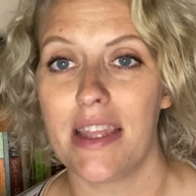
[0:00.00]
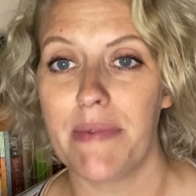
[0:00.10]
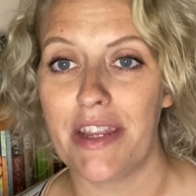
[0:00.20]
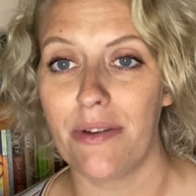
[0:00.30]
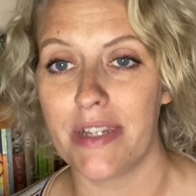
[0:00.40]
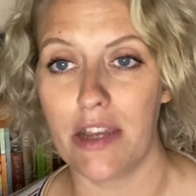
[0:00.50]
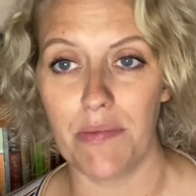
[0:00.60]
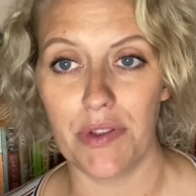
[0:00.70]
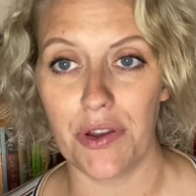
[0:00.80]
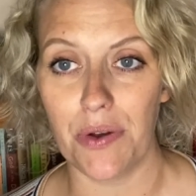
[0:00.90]
let me know down
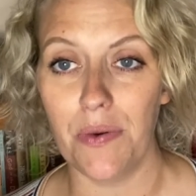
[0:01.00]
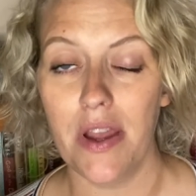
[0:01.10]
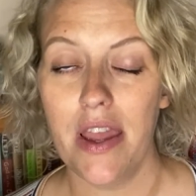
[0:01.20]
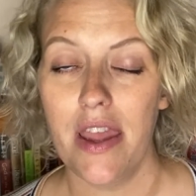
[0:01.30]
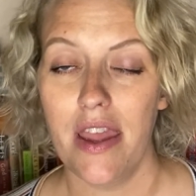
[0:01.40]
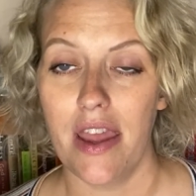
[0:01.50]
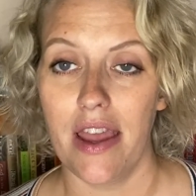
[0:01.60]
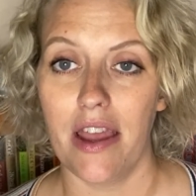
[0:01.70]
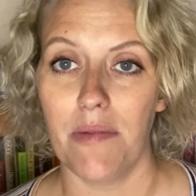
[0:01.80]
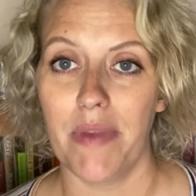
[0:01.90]
below
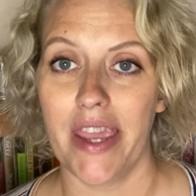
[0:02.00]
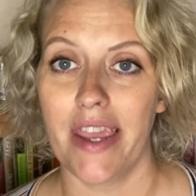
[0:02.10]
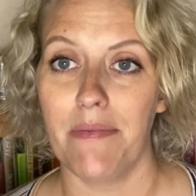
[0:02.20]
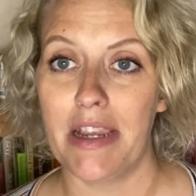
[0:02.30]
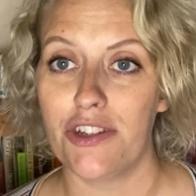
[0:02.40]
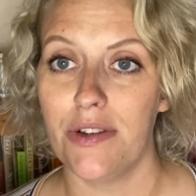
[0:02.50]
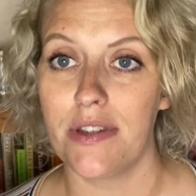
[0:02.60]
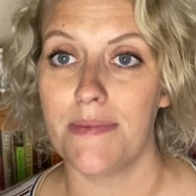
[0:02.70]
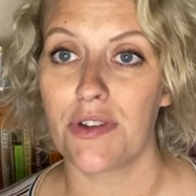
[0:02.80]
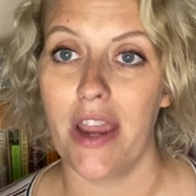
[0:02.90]
um, and make sure you
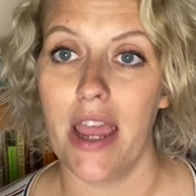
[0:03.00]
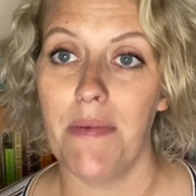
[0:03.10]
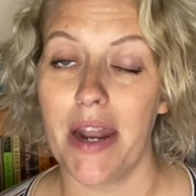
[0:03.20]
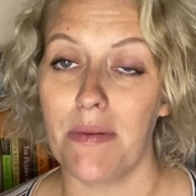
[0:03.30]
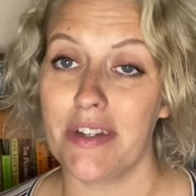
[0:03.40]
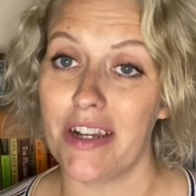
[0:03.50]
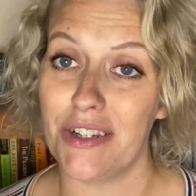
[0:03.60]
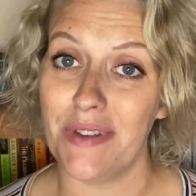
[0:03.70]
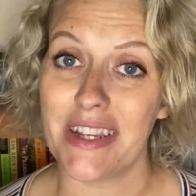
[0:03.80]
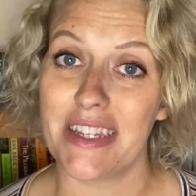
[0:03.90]
subscribe and I will talk to
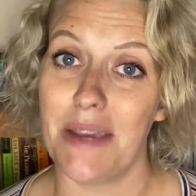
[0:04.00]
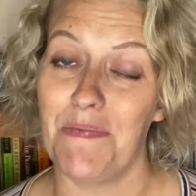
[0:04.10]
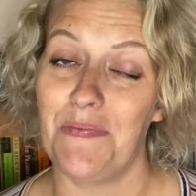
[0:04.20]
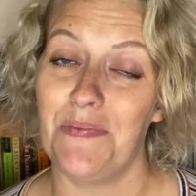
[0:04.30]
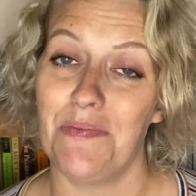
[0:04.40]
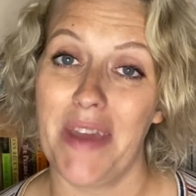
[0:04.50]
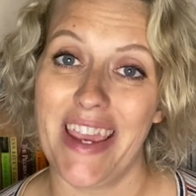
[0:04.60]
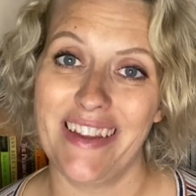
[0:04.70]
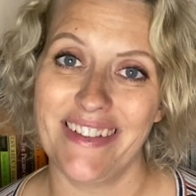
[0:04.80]
you next time. Bye.